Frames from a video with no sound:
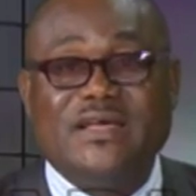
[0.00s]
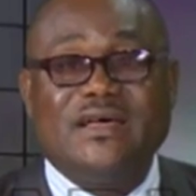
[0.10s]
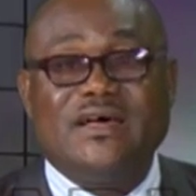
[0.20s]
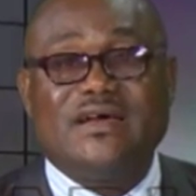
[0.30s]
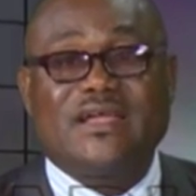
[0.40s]

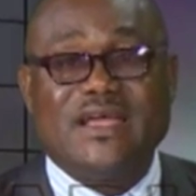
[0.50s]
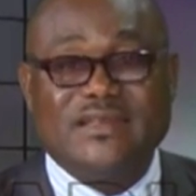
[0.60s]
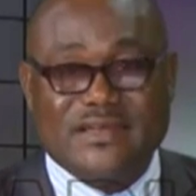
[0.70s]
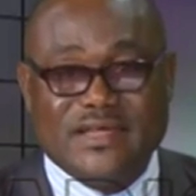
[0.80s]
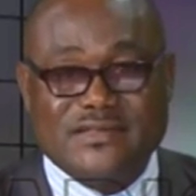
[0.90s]
uh,
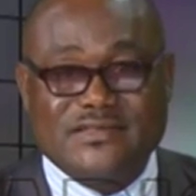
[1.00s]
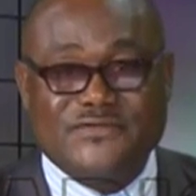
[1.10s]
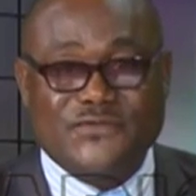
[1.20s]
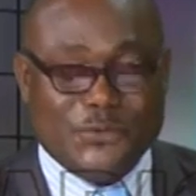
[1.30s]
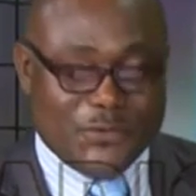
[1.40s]
candidates
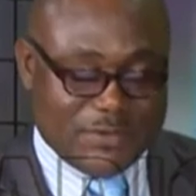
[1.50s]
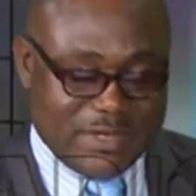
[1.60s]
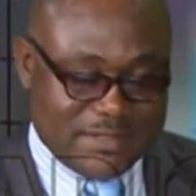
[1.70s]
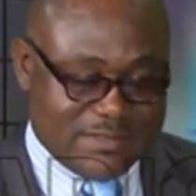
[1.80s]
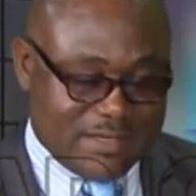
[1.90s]
for
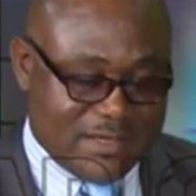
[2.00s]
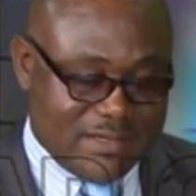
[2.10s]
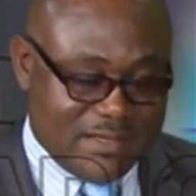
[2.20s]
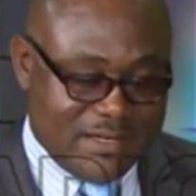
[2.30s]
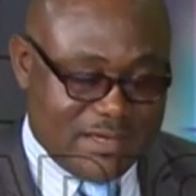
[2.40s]
that uh,
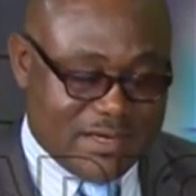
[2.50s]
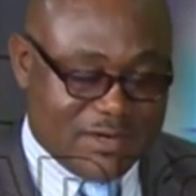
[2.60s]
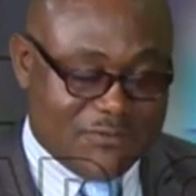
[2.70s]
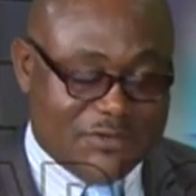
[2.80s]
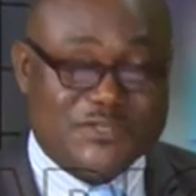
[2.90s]
uh,
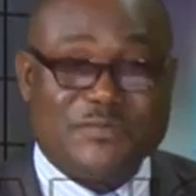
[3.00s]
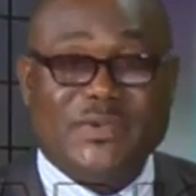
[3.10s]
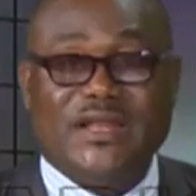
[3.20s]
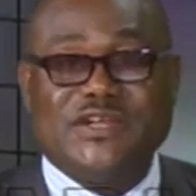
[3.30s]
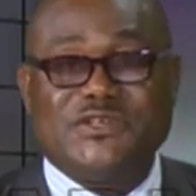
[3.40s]
governorship
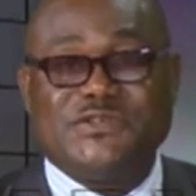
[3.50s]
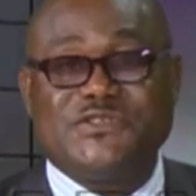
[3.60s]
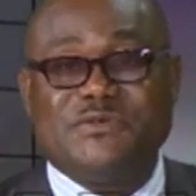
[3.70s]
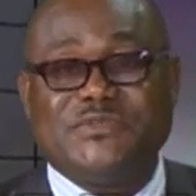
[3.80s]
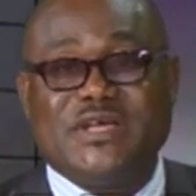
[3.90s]
election
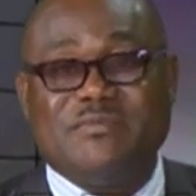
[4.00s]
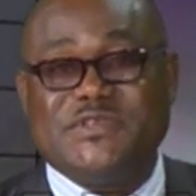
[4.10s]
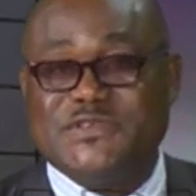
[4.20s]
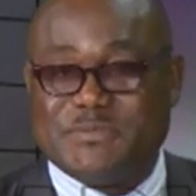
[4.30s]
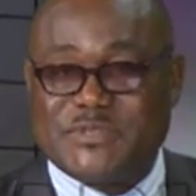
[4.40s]
sometime in
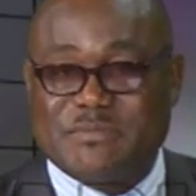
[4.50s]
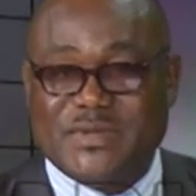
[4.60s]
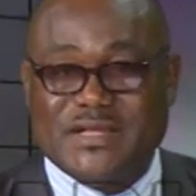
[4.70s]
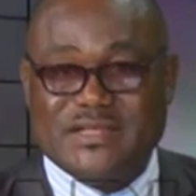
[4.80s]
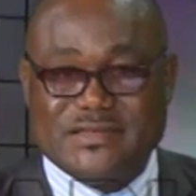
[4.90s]

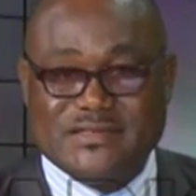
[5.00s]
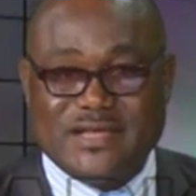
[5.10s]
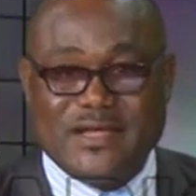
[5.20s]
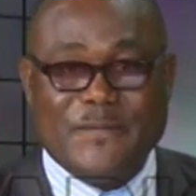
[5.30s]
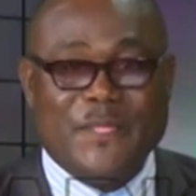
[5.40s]
September this
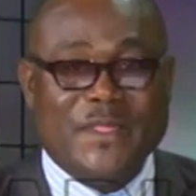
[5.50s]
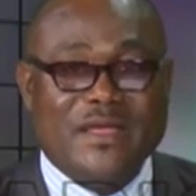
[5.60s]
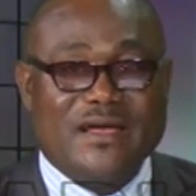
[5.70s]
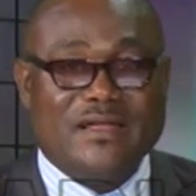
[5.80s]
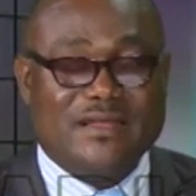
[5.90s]
year.
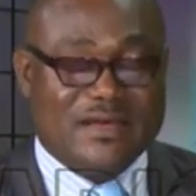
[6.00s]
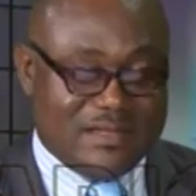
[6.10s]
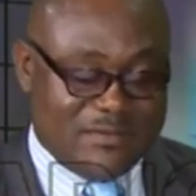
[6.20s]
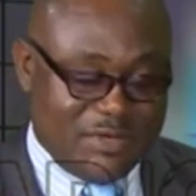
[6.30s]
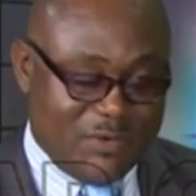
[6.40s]
And uh,
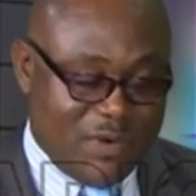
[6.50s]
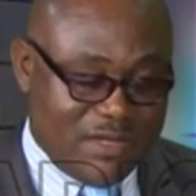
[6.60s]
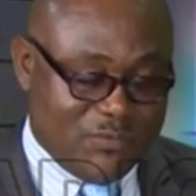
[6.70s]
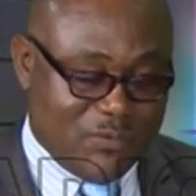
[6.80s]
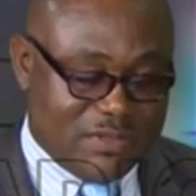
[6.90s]
the big
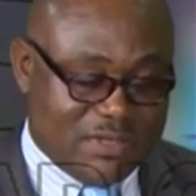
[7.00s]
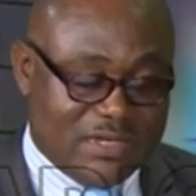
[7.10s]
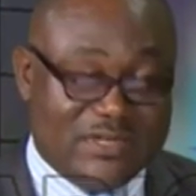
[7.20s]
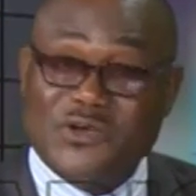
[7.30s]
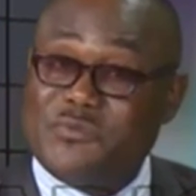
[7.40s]
one with
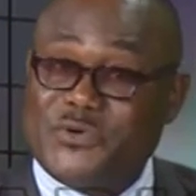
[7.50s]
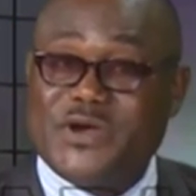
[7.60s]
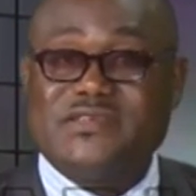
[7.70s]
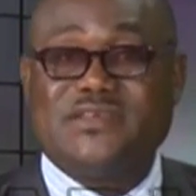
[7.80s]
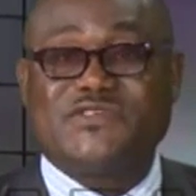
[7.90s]
uh, the All
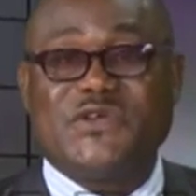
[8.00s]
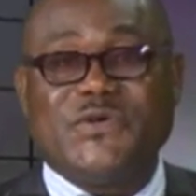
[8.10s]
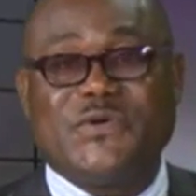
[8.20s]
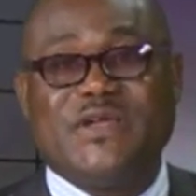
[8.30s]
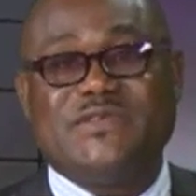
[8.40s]
Progressives
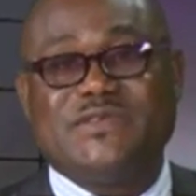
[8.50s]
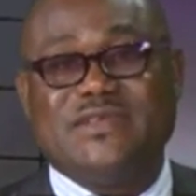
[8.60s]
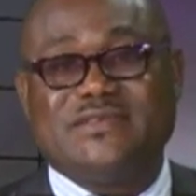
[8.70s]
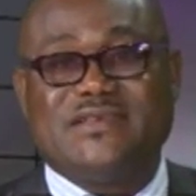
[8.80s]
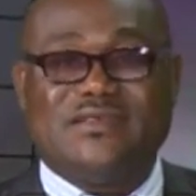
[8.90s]
Congress
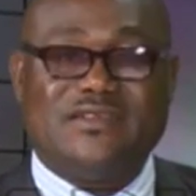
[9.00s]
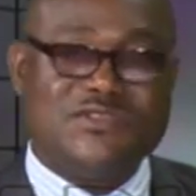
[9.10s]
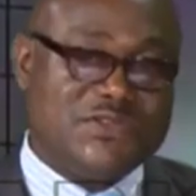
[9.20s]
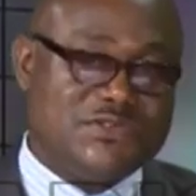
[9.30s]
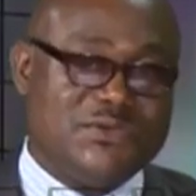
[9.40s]
is the
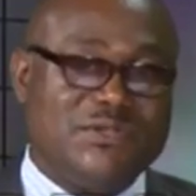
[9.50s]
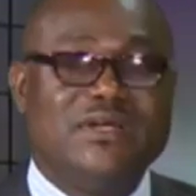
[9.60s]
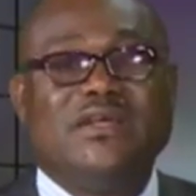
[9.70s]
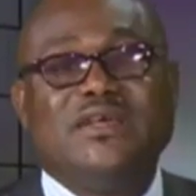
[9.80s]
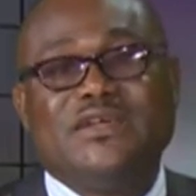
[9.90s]
tussle,
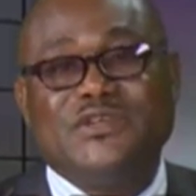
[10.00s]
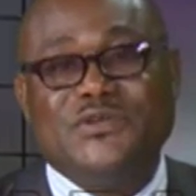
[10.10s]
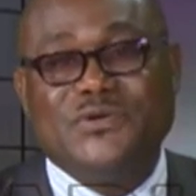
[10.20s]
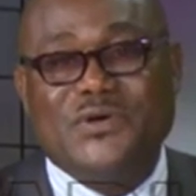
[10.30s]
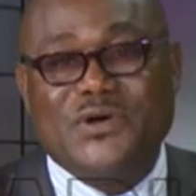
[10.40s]
you
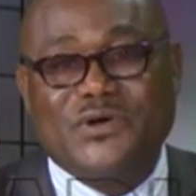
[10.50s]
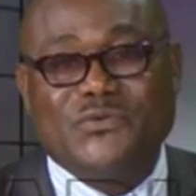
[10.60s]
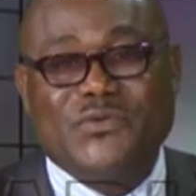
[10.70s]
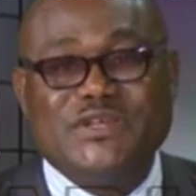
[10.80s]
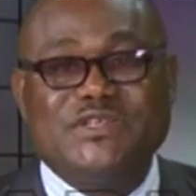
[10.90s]
know,
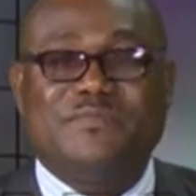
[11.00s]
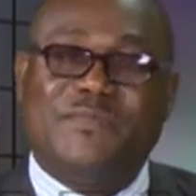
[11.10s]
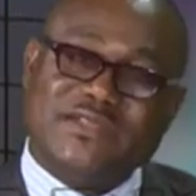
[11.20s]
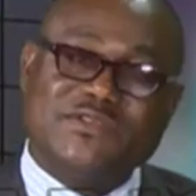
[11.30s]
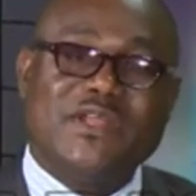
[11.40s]
on which
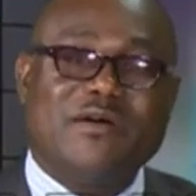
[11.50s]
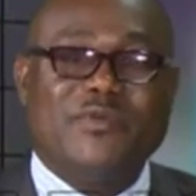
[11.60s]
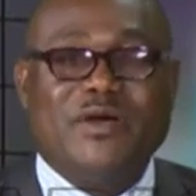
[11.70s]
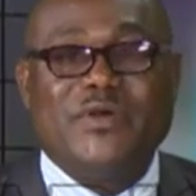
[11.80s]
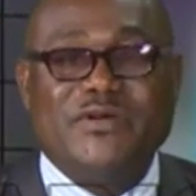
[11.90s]
particular
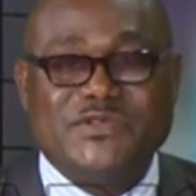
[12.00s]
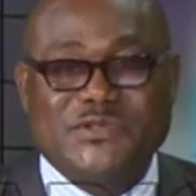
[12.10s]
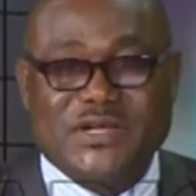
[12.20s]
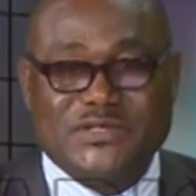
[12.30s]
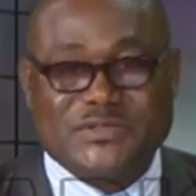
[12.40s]
primaries
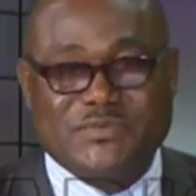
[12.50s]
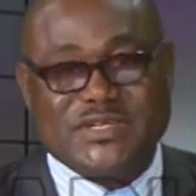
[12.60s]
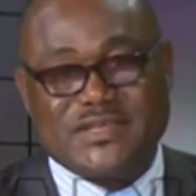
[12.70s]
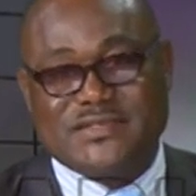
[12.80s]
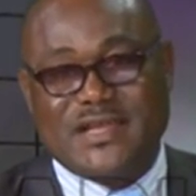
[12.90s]
to adopt
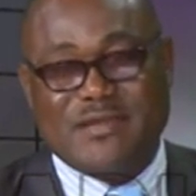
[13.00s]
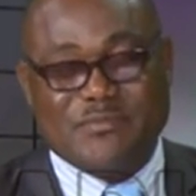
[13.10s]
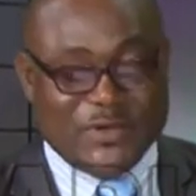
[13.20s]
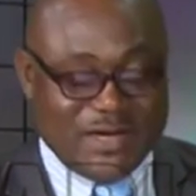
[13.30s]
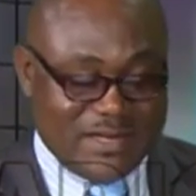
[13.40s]
this time,
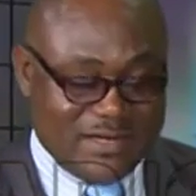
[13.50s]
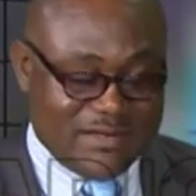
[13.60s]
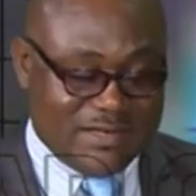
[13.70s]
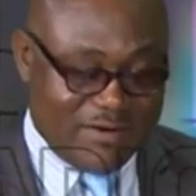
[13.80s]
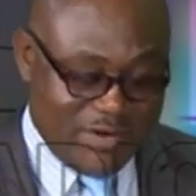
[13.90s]
whether the
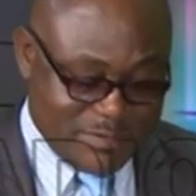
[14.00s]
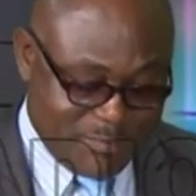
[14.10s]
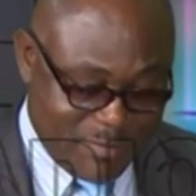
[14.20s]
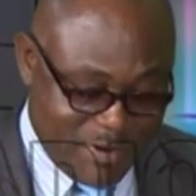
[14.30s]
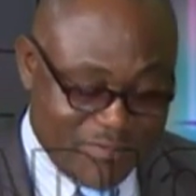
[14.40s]
direct
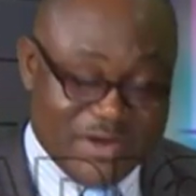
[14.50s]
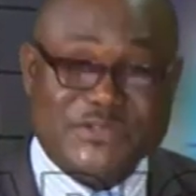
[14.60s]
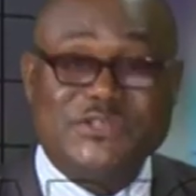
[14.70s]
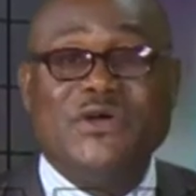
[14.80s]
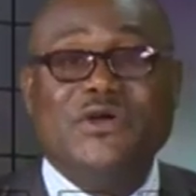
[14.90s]

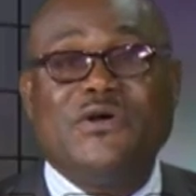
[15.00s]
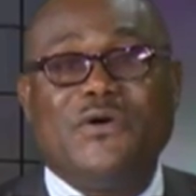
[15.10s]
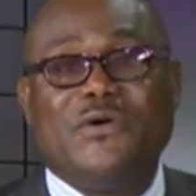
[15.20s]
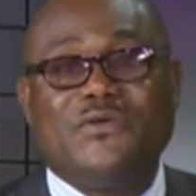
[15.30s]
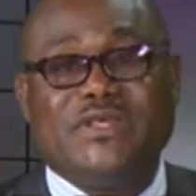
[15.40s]
primaries
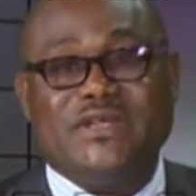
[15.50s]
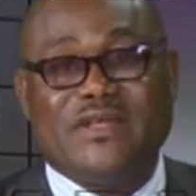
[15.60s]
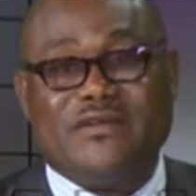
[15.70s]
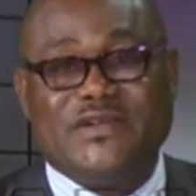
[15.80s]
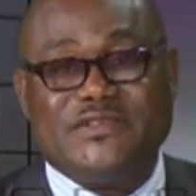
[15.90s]
or the
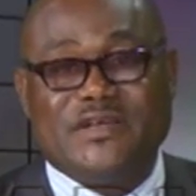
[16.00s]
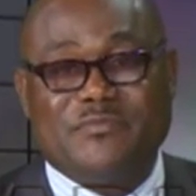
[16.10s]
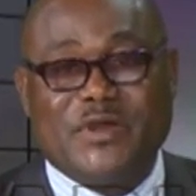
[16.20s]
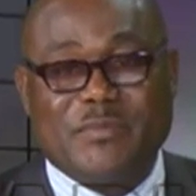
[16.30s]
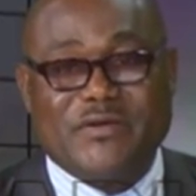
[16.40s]
indirect
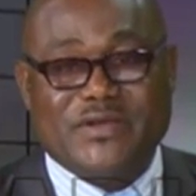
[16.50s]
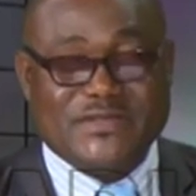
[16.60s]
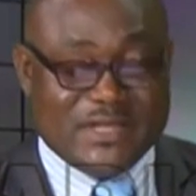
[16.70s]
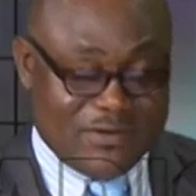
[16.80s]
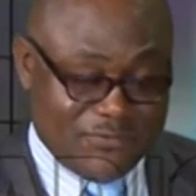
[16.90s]
primaries.
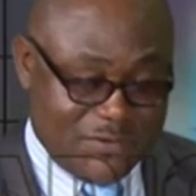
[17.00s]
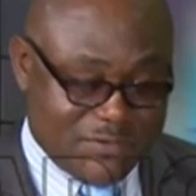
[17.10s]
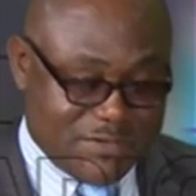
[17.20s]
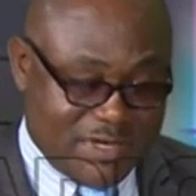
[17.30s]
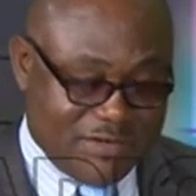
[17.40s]
And of
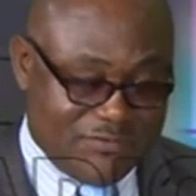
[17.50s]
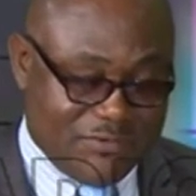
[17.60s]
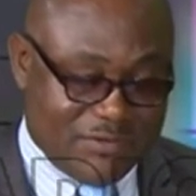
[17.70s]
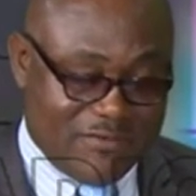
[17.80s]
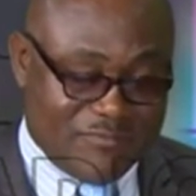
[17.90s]
course, if
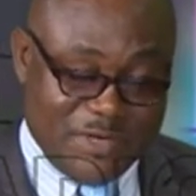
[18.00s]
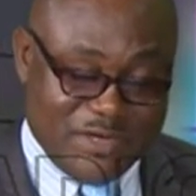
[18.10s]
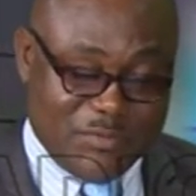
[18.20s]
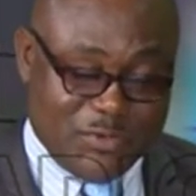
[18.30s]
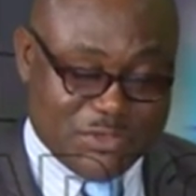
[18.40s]
you have been
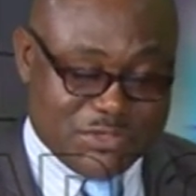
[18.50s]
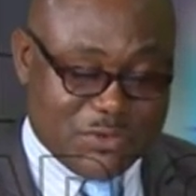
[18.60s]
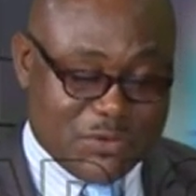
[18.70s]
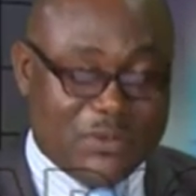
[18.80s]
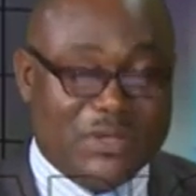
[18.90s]
a
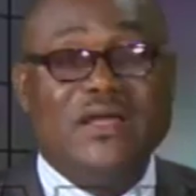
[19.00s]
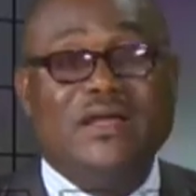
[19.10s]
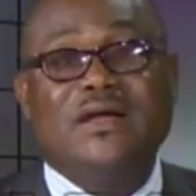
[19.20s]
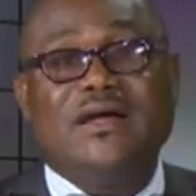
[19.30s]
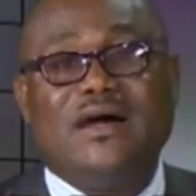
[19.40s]
political,
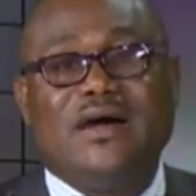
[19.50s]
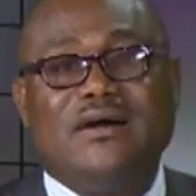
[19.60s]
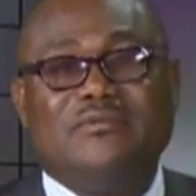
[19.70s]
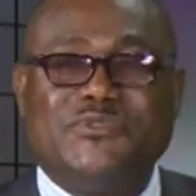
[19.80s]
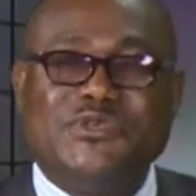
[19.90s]

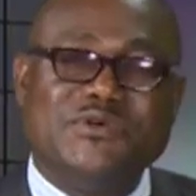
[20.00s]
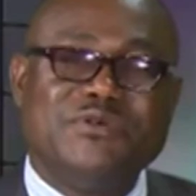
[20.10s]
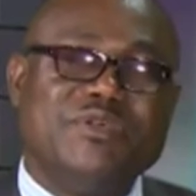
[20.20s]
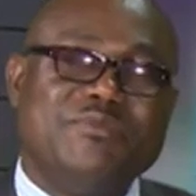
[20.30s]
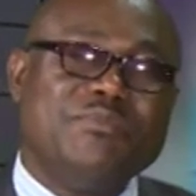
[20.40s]
um, you know,
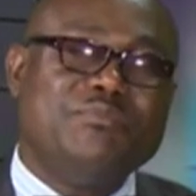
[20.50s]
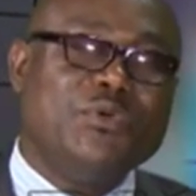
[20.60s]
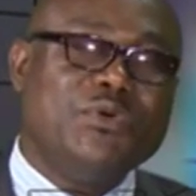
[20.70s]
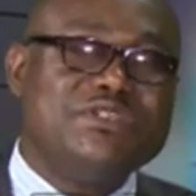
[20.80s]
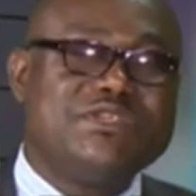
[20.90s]
maybe
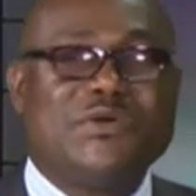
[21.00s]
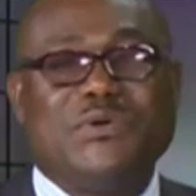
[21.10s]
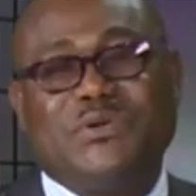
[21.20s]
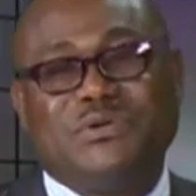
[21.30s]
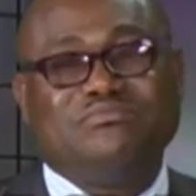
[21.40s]
political